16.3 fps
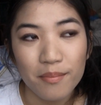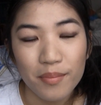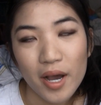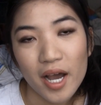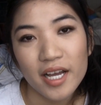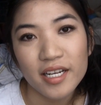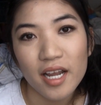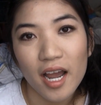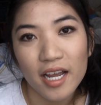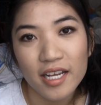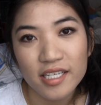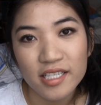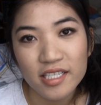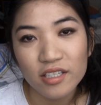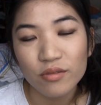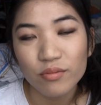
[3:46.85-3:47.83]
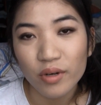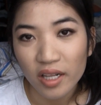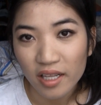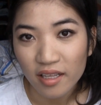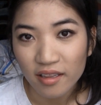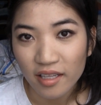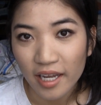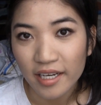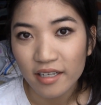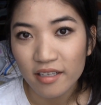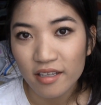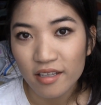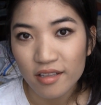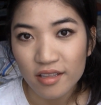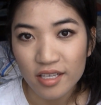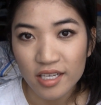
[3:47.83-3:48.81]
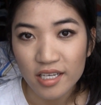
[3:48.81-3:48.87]
But I still really like
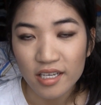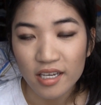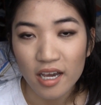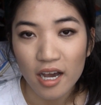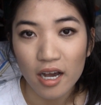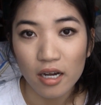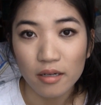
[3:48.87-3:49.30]
the